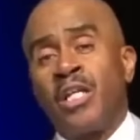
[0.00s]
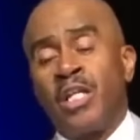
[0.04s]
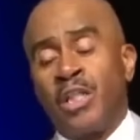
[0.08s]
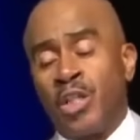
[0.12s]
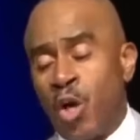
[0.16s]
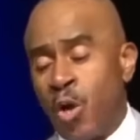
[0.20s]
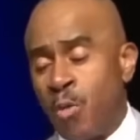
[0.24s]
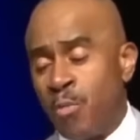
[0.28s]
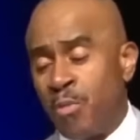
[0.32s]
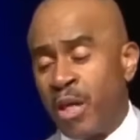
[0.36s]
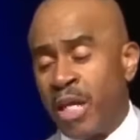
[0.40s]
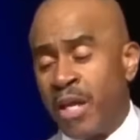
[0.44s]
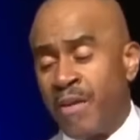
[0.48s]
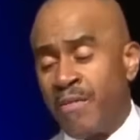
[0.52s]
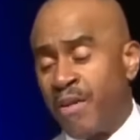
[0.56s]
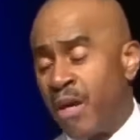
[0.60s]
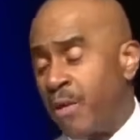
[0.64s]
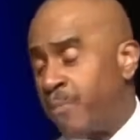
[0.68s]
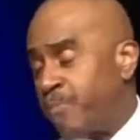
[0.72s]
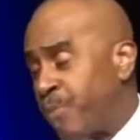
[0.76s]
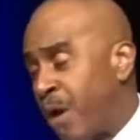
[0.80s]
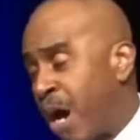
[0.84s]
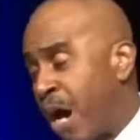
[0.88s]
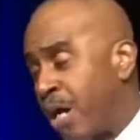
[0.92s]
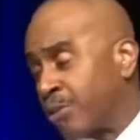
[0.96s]
You don't believe in
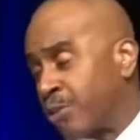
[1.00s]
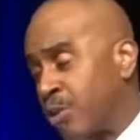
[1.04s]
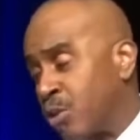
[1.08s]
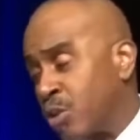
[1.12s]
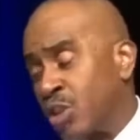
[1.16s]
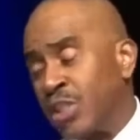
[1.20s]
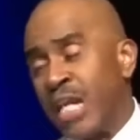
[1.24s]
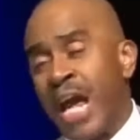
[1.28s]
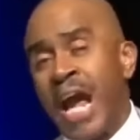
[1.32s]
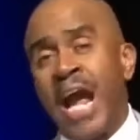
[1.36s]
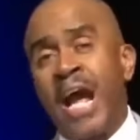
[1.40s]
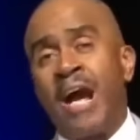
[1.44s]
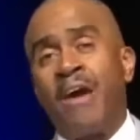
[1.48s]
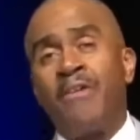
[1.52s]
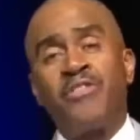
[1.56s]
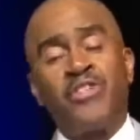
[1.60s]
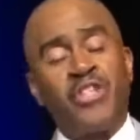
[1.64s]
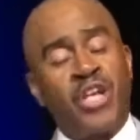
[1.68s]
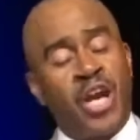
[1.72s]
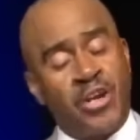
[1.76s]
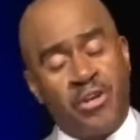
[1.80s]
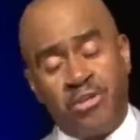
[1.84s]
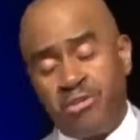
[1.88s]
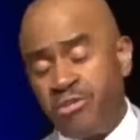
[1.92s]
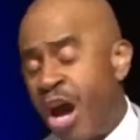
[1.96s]
apostles now,
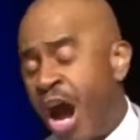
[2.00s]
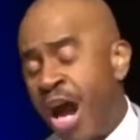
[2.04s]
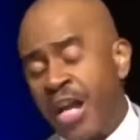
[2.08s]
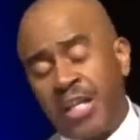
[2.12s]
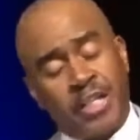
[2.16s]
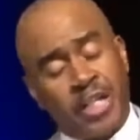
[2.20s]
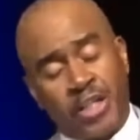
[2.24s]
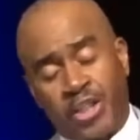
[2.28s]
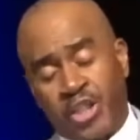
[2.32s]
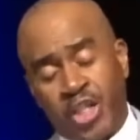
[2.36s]
you're not in the